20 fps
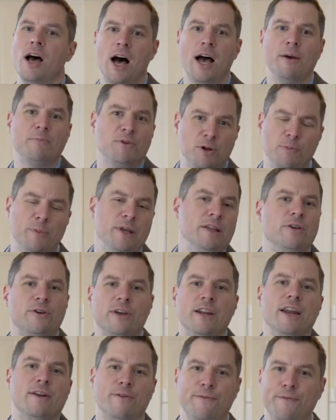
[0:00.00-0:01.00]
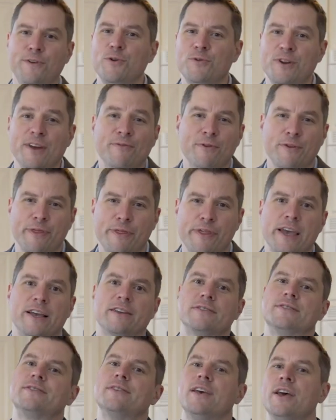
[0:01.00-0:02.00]
I'm going to be looking at a few different
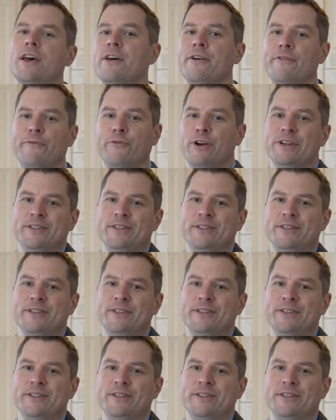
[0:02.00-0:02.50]
things. For